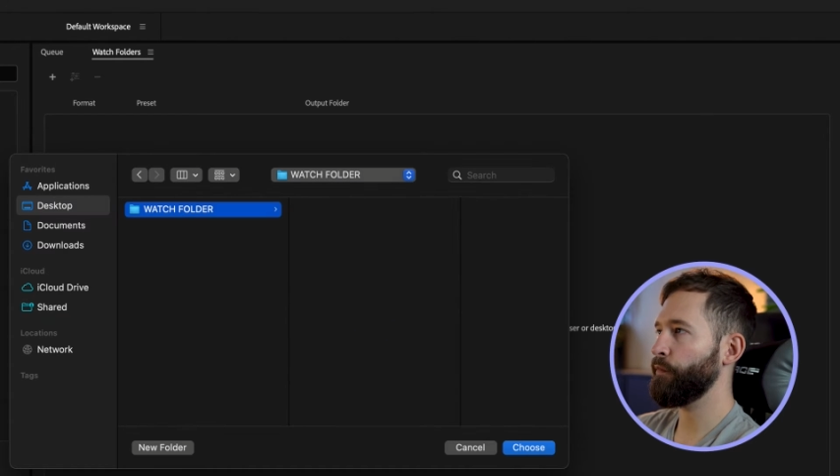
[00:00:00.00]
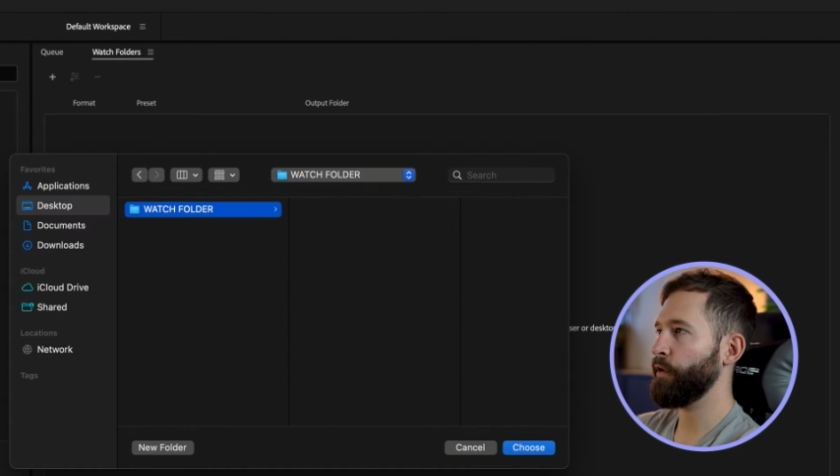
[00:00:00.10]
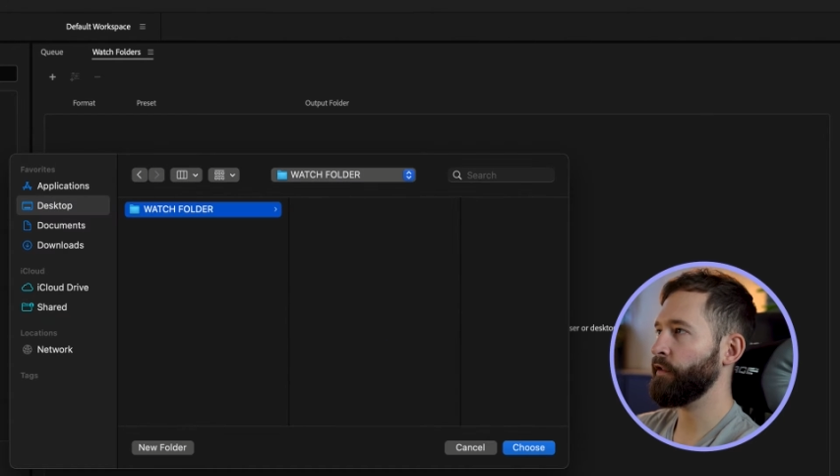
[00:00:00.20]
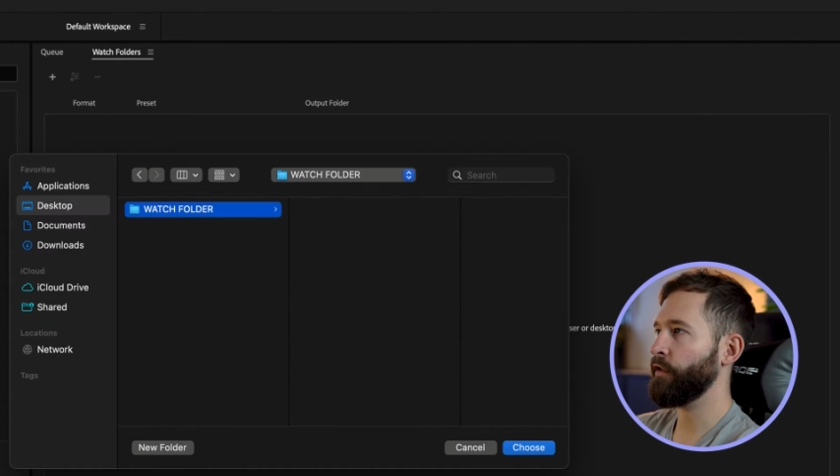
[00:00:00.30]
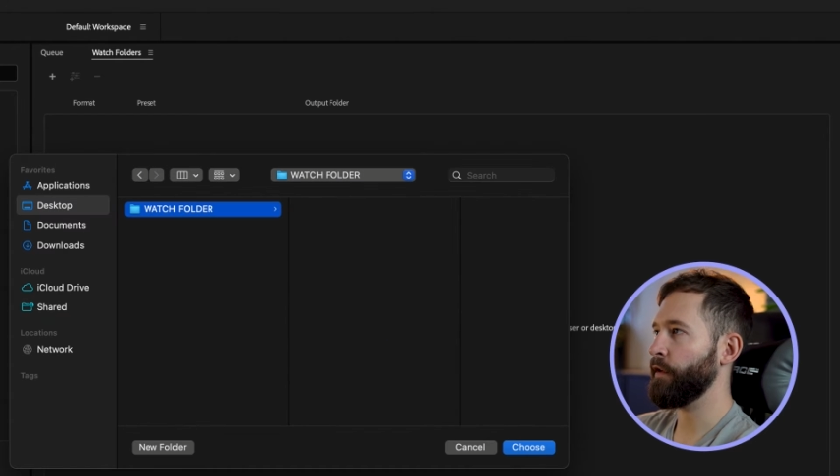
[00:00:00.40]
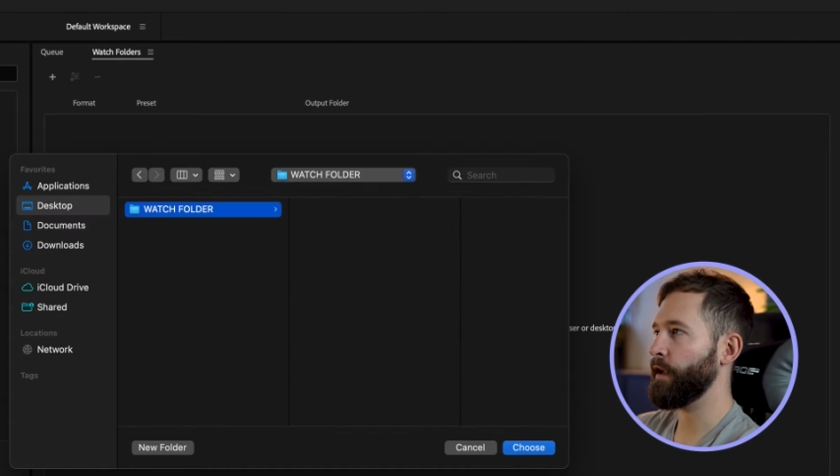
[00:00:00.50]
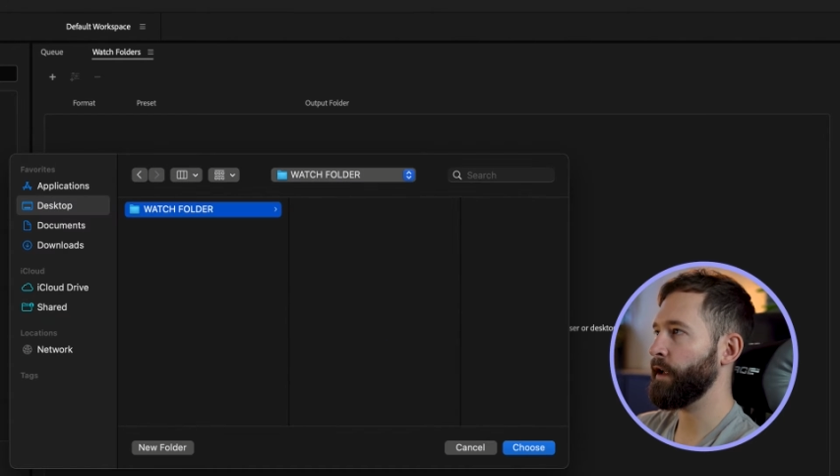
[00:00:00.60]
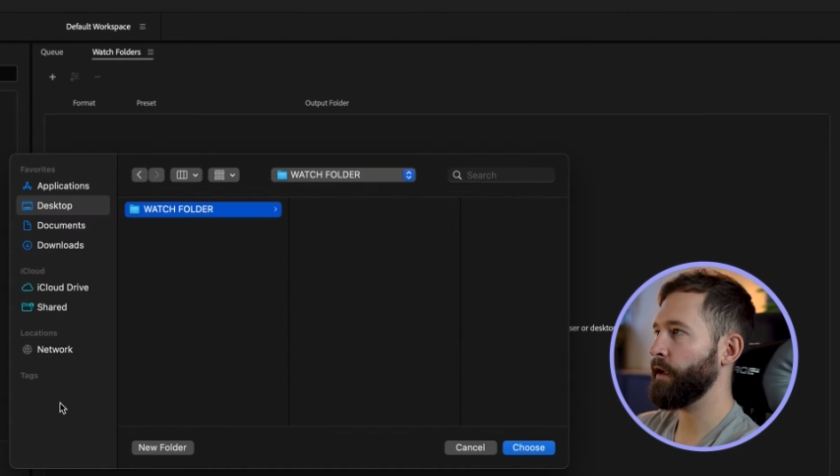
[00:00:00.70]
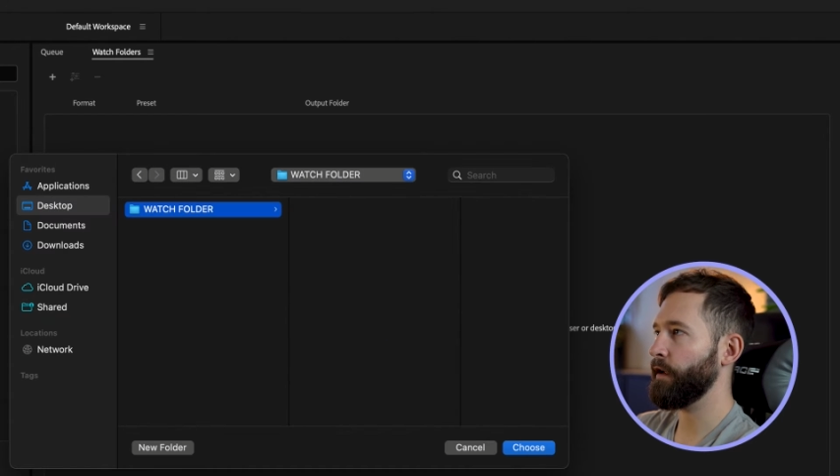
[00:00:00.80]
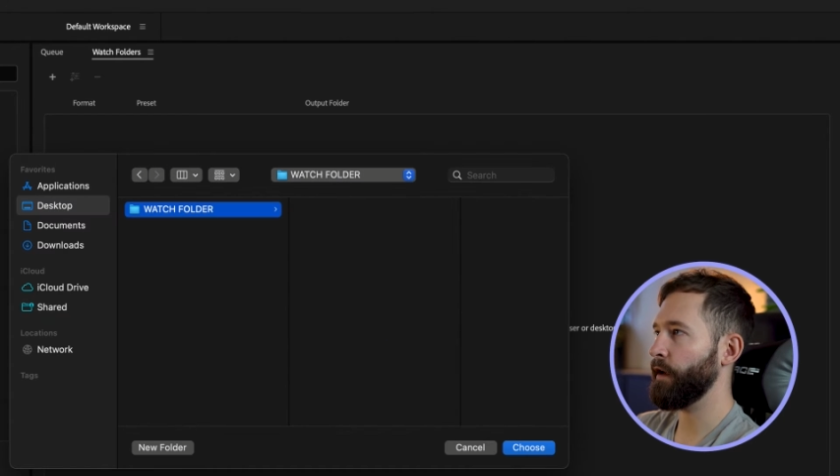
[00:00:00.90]
press
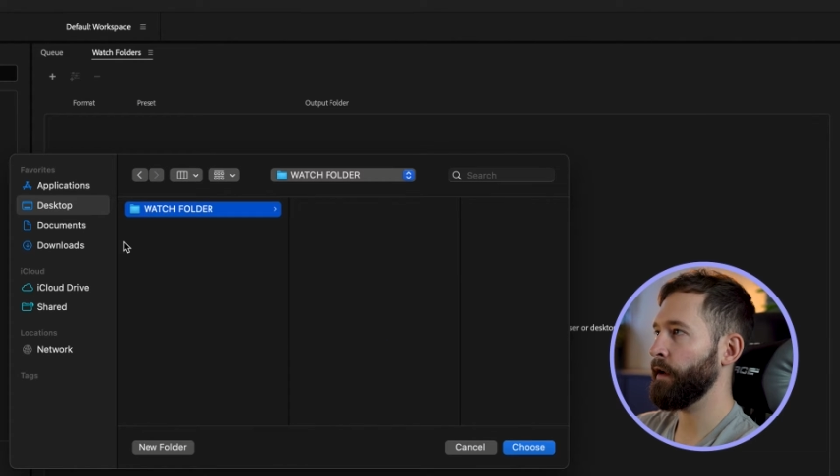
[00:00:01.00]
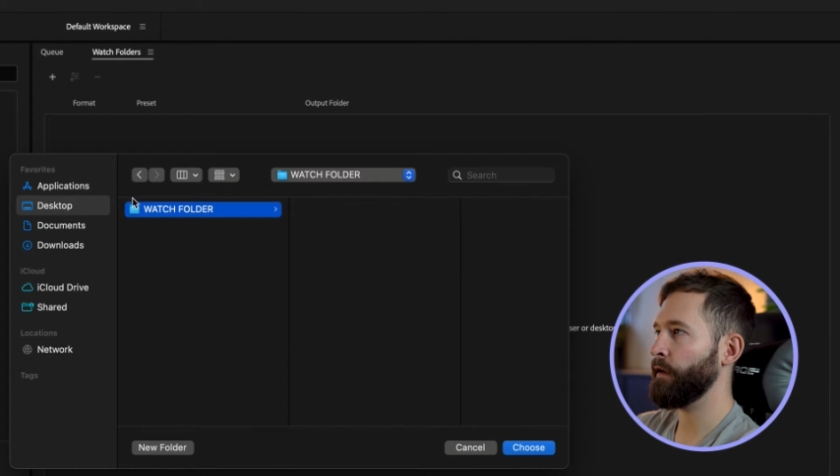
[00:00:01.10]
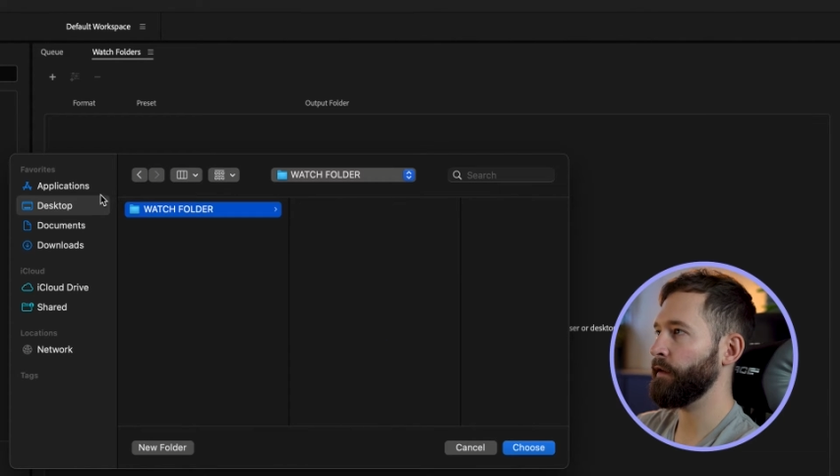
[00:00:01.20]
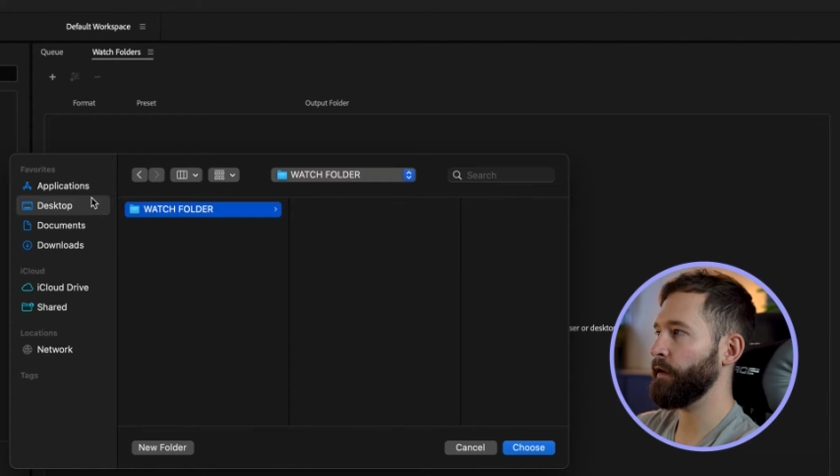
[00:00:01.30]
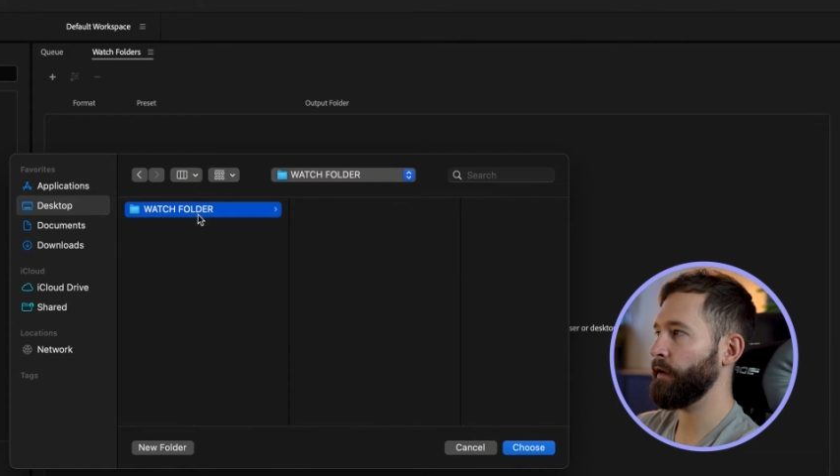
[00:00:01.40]
create and